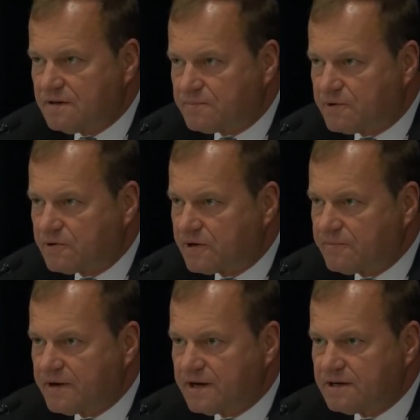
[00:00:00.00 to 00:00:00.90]

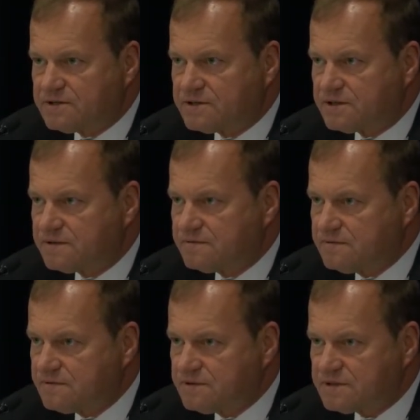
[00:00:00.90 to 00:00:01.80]
program manager
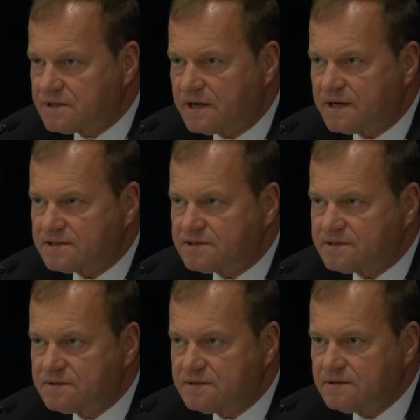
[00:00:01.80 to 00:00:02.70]
/
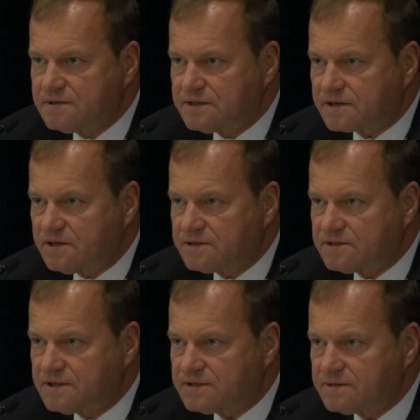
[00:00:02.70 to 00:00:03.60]

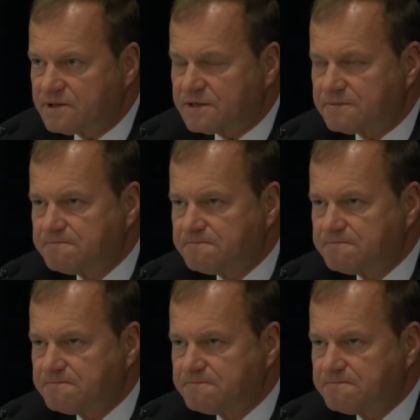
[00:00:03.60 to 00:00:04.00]
technology SME.